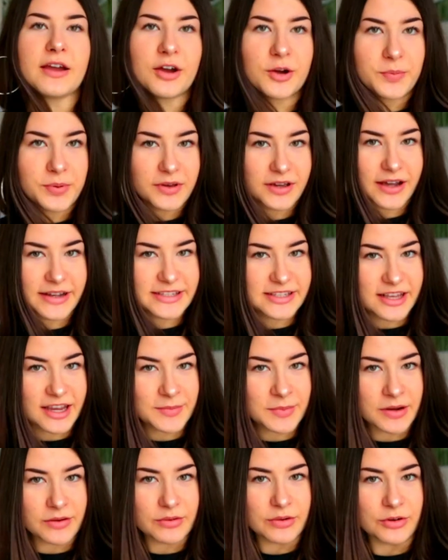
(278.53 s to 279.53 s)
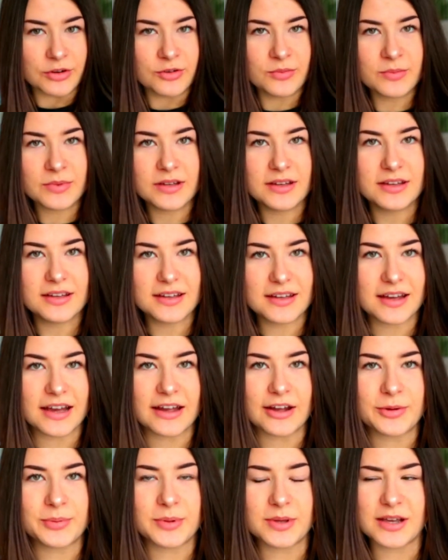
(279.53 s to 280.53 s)
I hope you guys like my room.
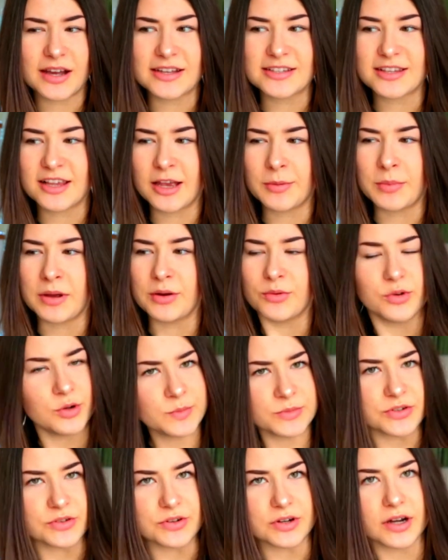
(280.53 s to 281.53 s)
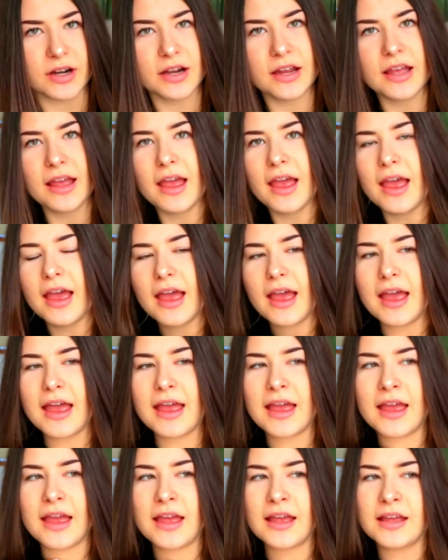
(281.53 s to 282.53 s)
I hope you guys like my room tour.
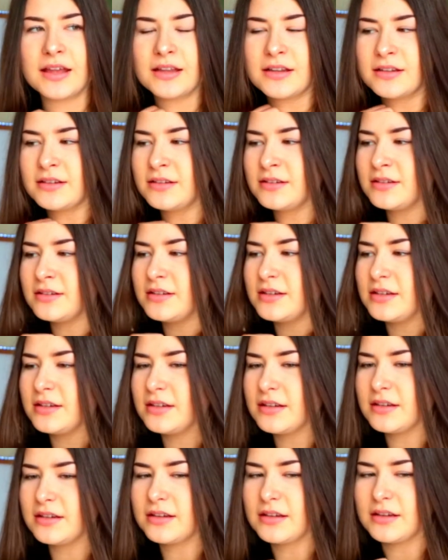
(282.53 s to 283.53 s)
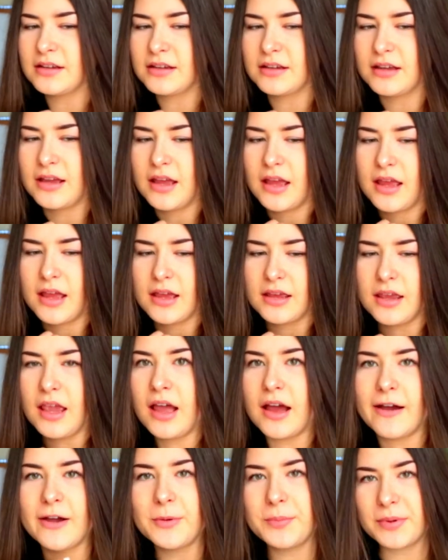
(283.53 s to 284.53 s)
And
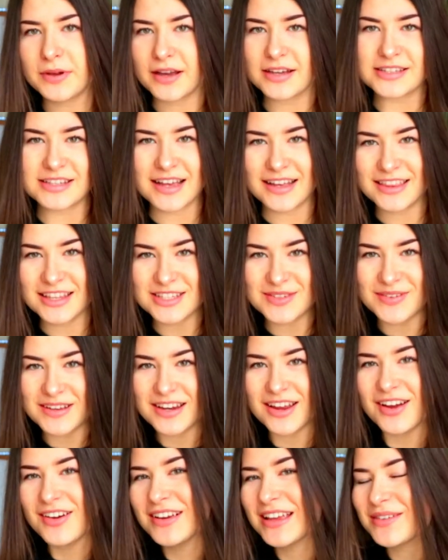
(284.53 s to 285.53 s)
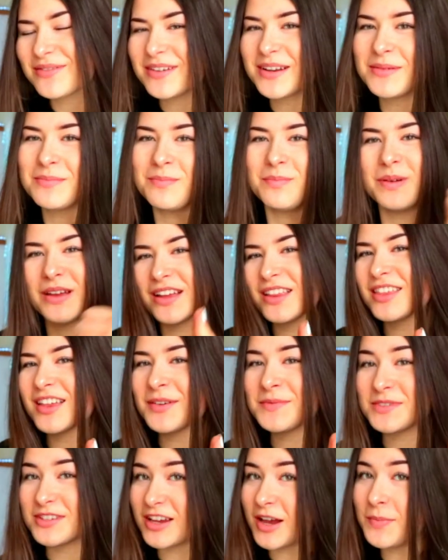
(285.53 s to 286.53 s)
yeah, I hope you guys like this video. Give it a big
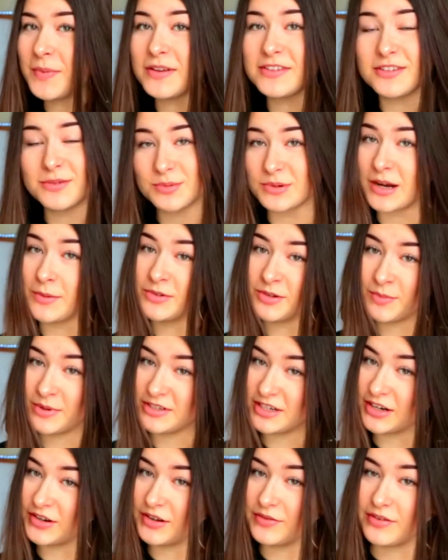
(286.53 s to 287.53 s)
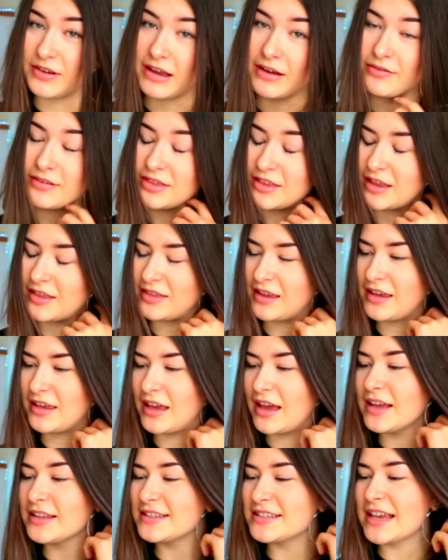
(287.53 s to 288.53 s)
thumbs up and subscribe to my channel if you haven't done
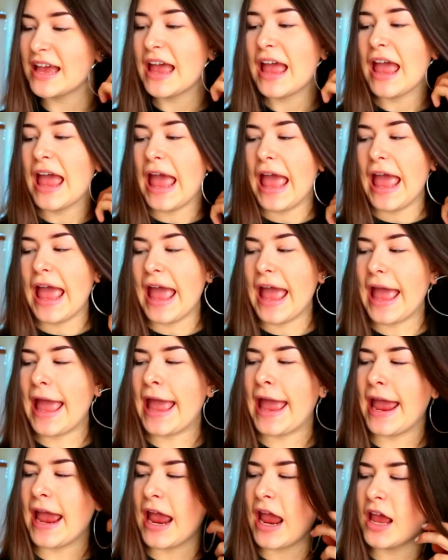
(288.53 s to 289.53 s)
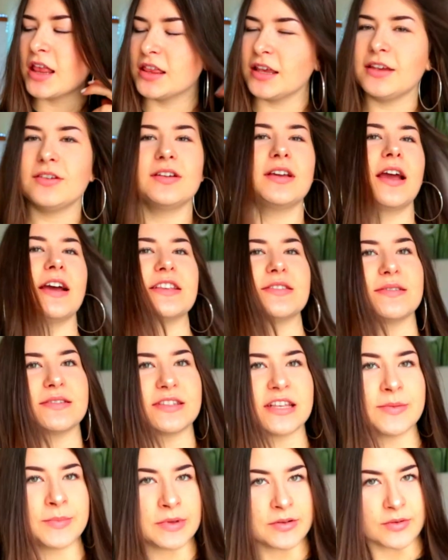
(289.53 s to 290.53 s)
that yet. And then you guys will
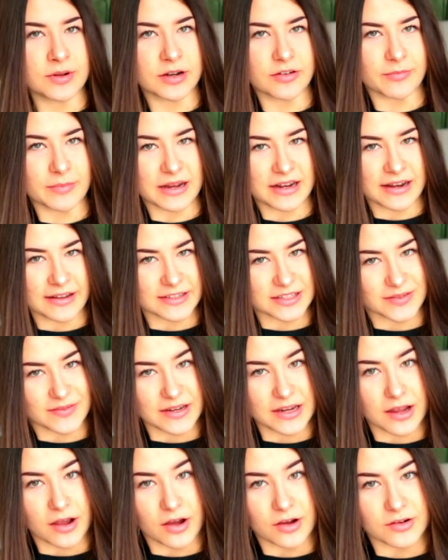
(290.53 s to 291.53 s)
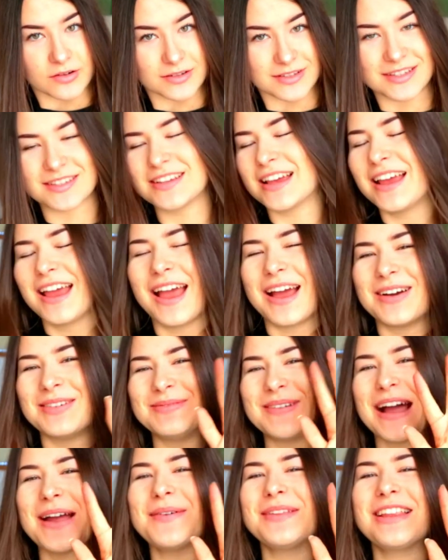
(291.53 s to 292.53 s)
see me in one of my next videos.
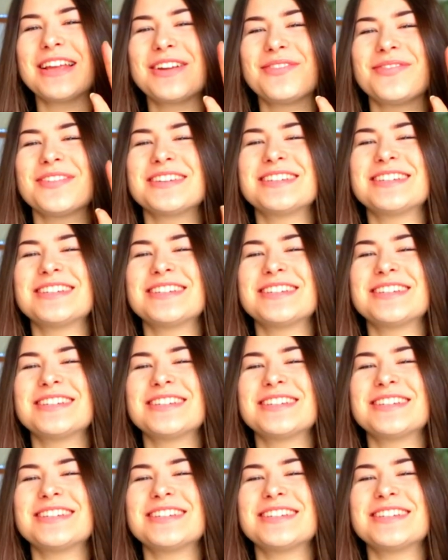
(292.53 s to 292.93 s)
Bye, my little